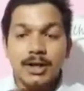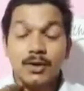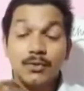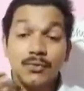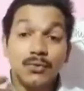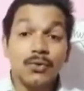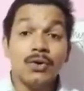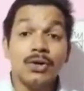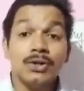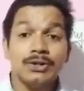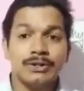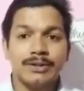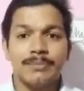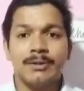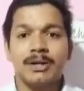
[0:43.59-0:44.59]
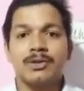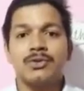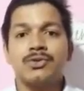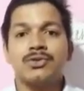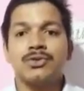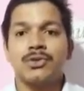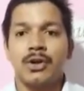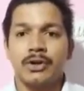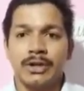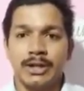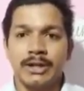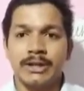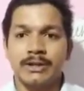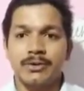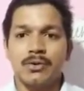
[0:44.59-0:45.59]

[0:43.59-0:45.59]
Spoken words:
full stomach you should not eat.